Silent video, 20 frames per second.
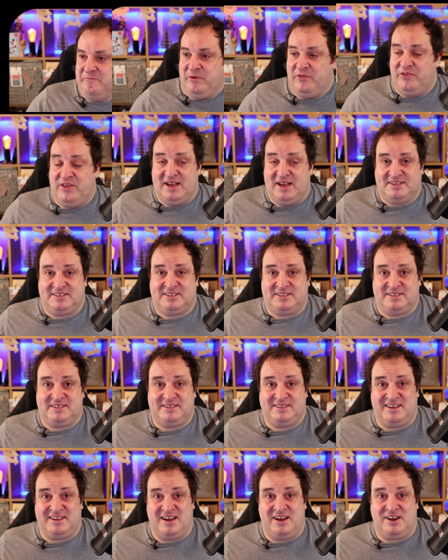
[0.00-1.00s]
But that's
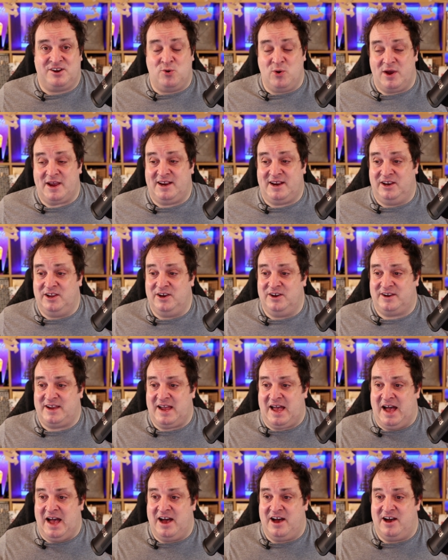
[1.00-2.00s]
a quick
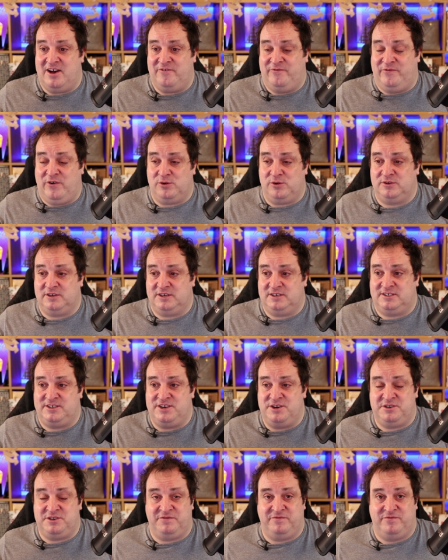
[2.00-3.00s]
look at
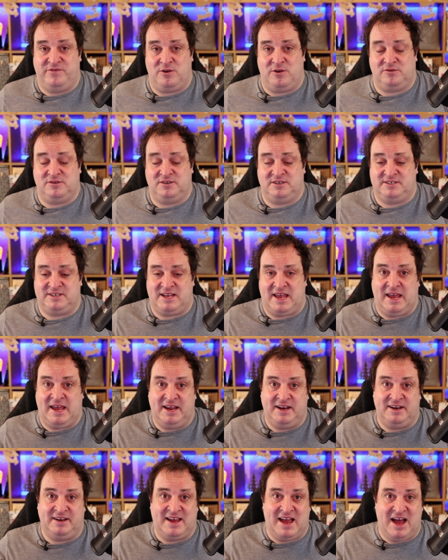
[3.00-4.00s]
folders, using folders
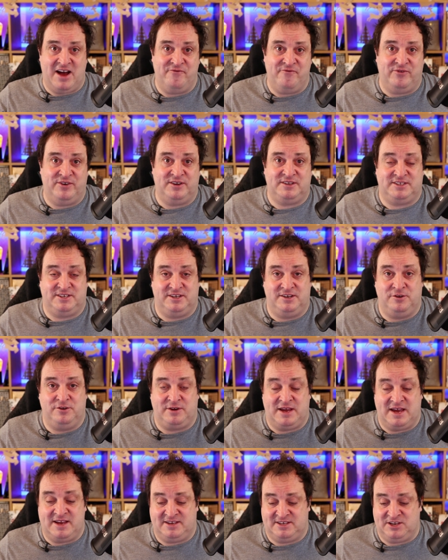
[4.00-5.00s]
in Canva
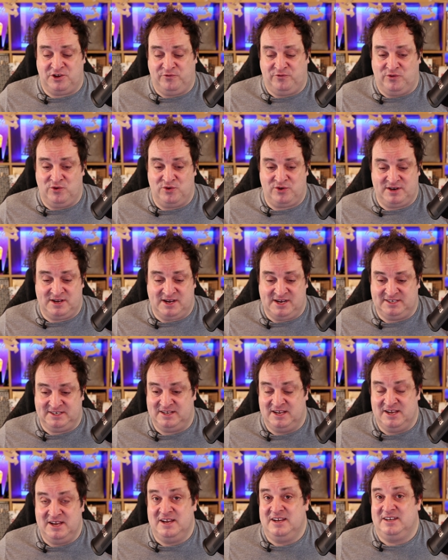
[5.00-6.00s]
to get yourself
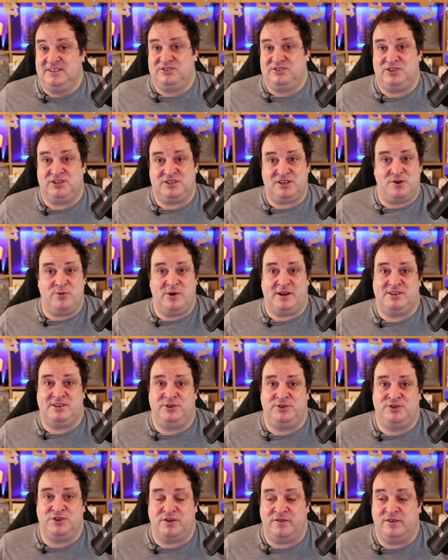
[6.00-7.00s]
organized. Just a quick
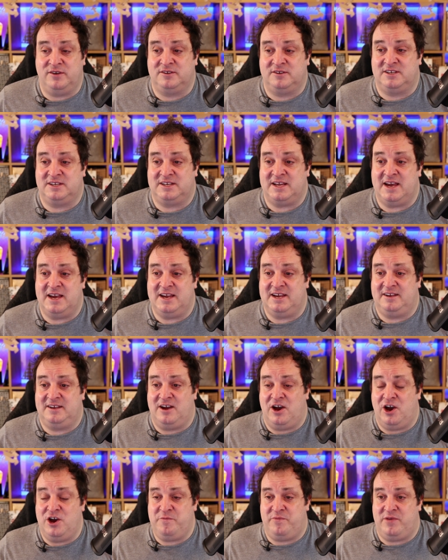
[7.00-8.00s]
tutorial today.
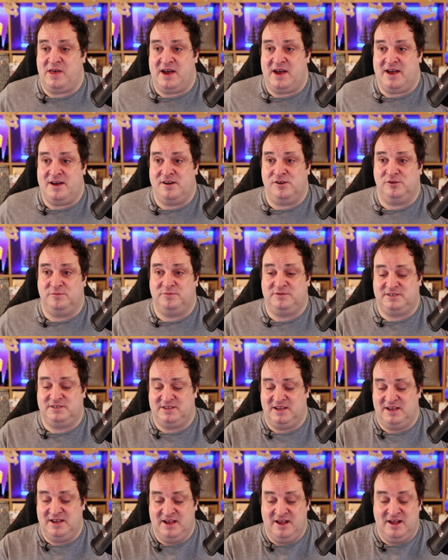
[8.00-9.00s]
Hope that
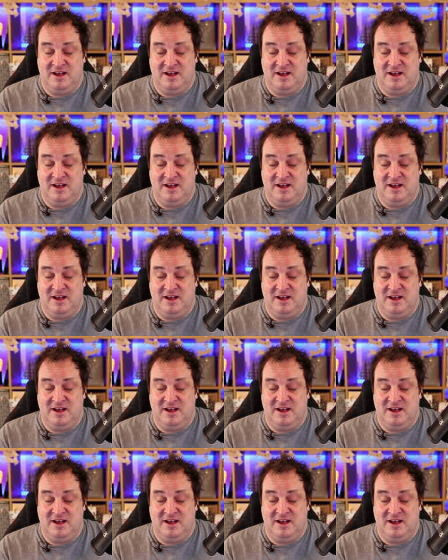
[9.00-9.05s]
helps.